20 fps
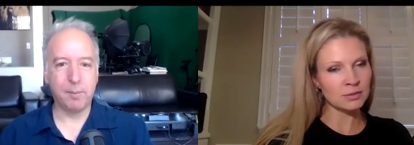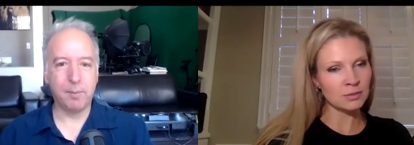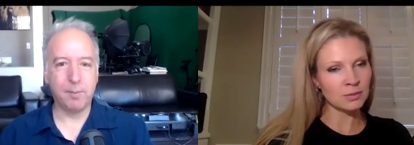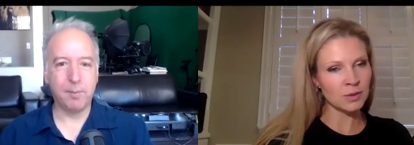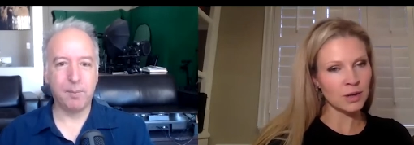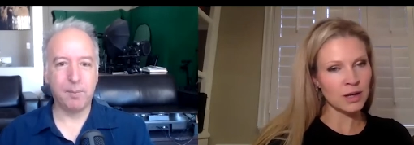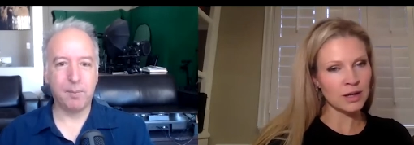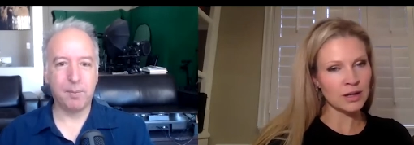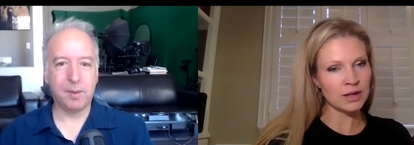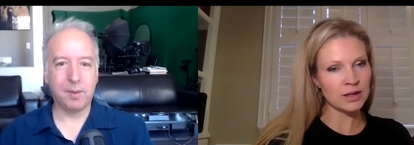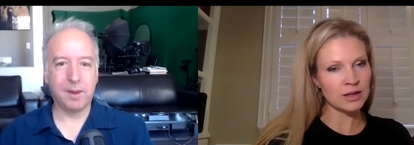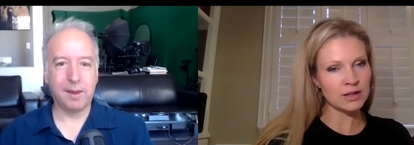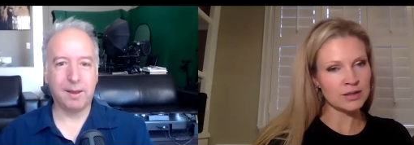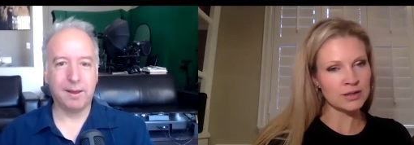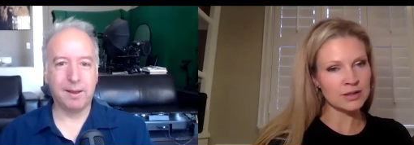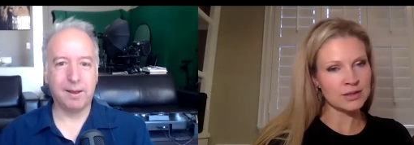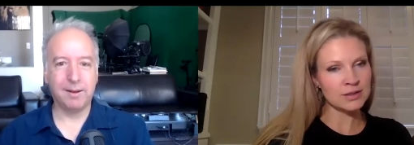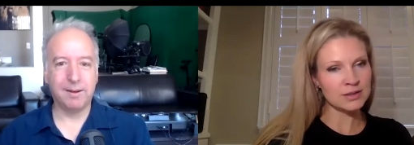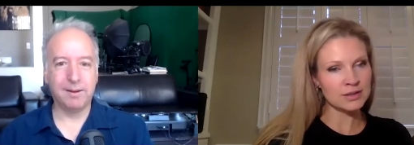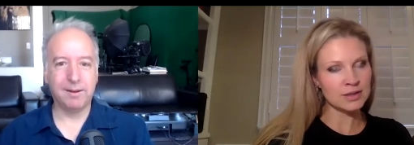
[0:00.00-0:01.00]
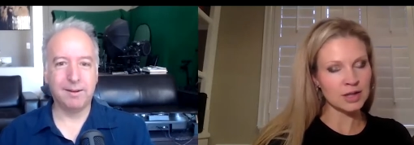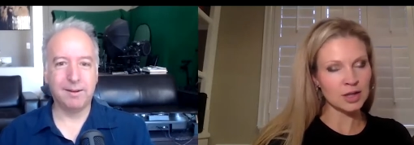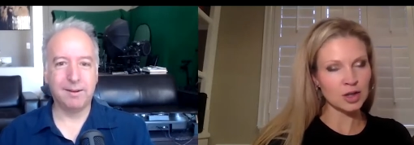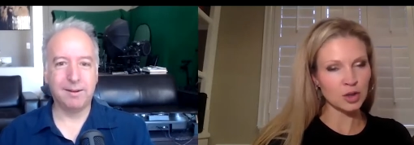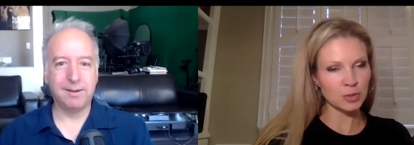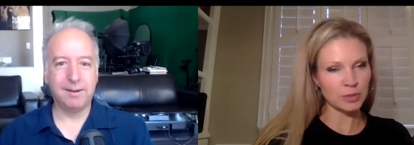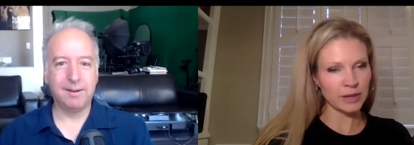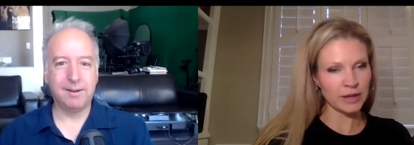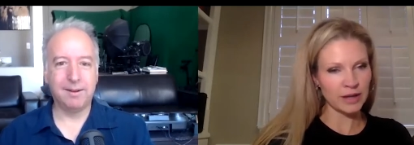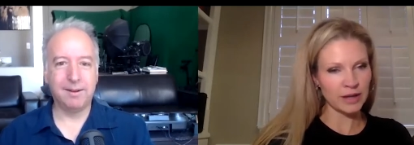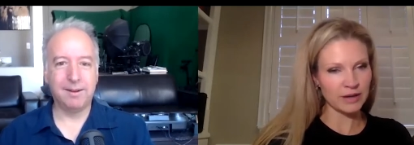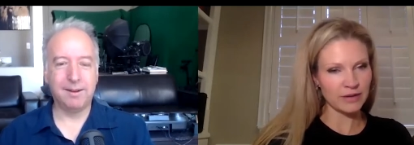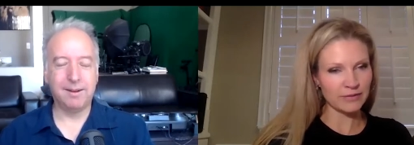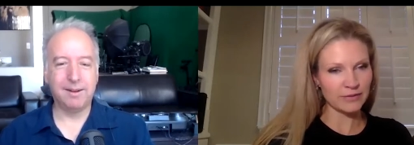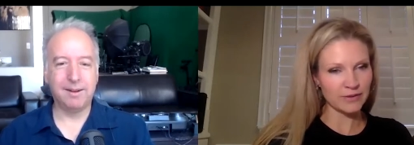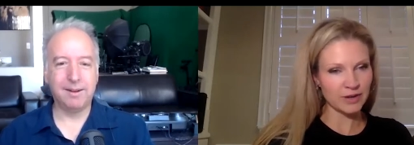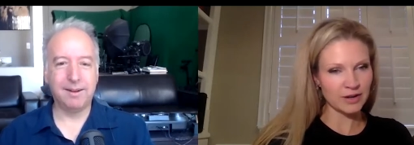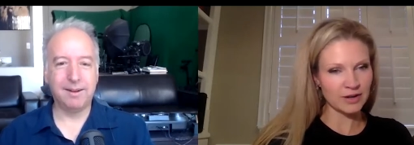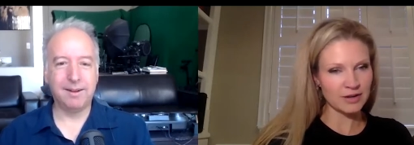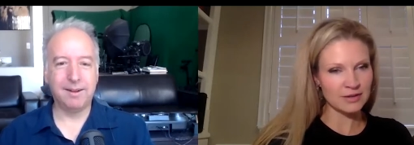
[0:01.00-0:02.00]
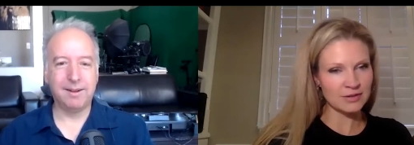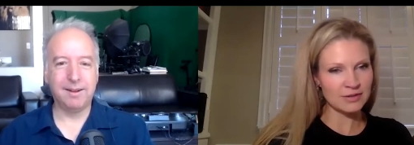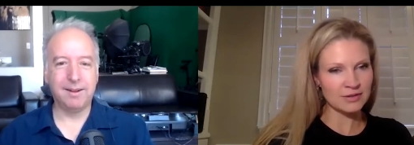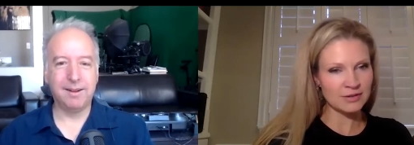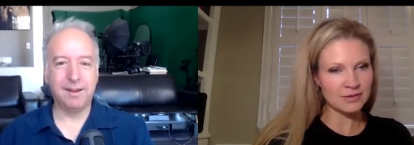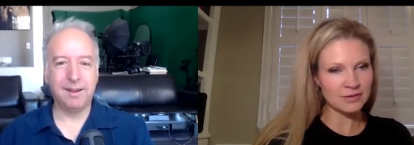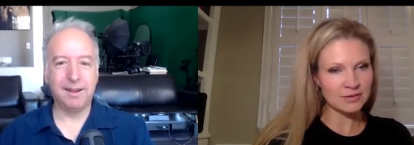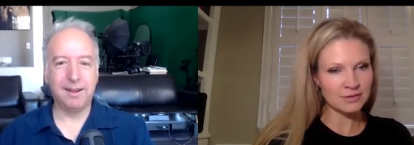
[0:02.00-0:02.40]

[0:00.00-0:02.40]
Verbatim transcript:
Speaker 1: what is can you play it for us